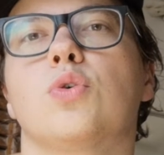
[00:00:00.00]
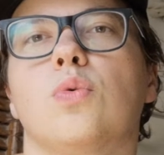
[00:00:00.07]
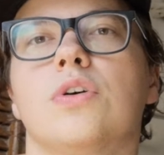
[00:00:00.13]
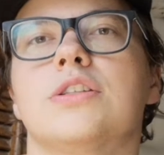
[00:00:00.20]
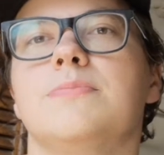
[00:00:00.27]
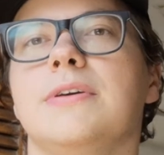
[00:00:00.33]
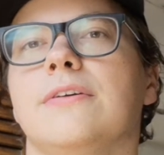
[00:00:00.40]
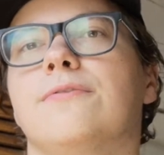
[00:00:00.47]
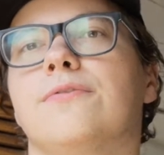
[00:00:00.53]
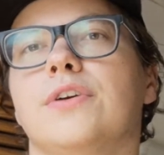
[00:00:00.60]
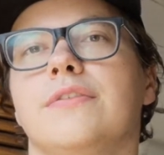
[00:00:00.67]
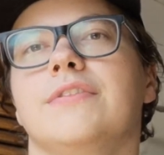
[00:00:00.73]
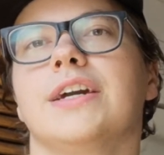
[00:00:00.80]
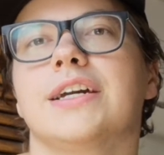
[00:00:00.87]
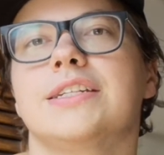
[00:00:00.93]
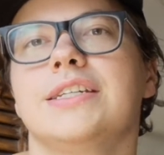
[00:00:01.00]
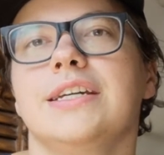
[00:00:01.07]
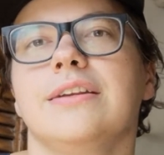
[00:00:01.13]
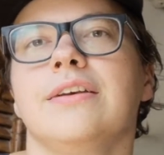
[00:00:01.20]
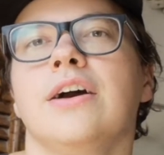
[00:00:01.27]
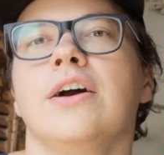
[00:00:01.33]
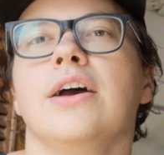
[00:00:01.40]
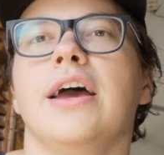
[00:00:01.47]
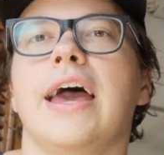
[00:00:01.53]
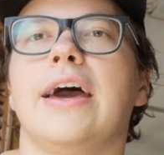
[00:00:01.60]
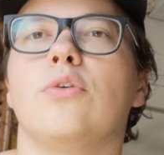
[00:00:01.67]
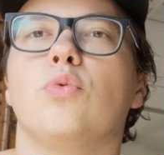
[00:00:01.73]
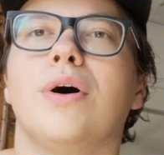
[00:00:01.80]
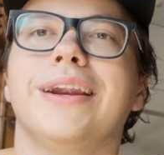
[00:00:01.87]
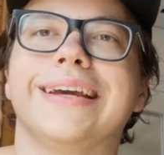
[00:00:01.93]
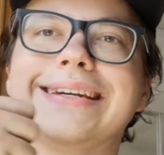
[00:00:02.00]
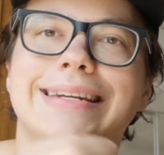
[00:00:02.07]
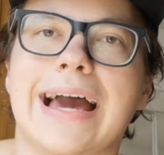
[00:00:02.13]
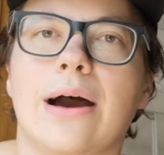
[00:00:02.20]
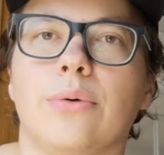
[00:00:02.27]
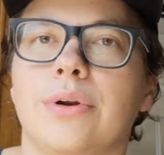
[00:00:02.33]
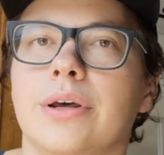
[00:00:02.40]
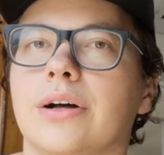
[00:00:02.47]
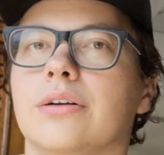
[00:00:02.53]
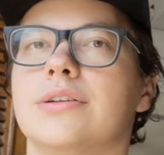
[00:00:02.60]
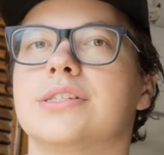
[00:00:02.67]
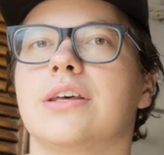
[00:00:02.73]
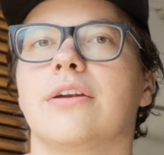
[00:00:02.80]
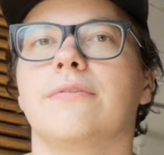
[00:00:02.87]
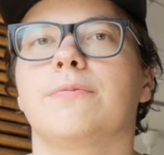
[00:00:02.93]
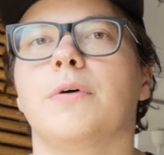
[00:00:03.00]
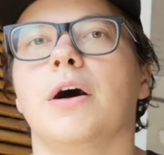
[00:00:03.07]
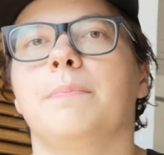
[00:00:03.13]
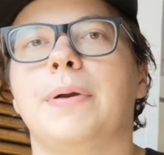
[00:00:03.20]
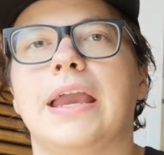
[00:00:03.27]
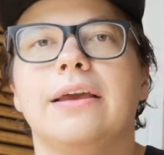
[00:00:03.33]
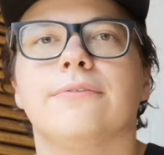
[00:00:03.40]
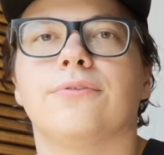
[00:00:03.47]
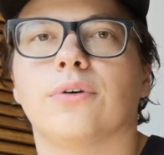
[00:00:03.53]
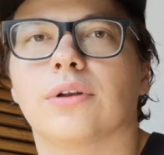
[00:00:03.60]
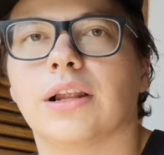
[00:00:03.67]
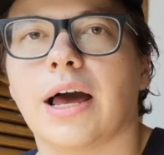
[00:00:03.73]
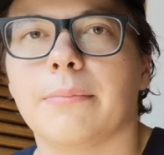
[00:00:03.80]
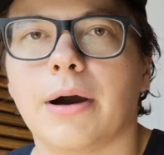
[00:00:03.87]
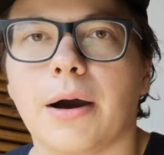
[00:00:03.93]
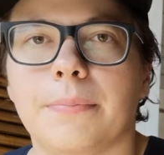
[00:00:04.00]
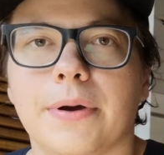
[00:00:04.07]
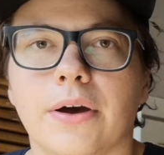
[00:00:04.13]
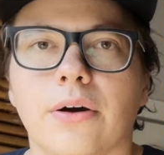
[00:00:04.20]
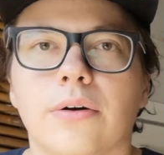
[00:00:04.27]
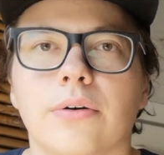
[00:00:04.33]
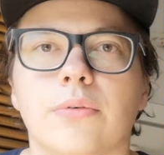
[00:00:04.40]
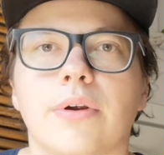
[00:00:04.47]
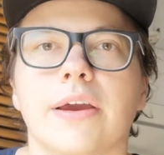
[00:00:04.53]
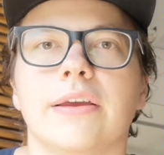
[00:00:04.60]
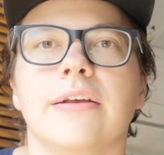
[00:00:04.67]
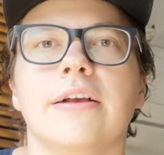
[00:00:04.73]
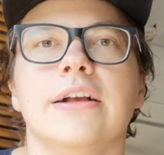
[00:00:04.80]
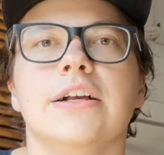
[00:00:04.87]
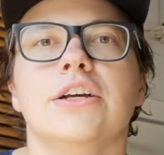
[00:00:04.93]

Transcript: towards being free of nicotine and running downhill instead of a painful climb uphill, right?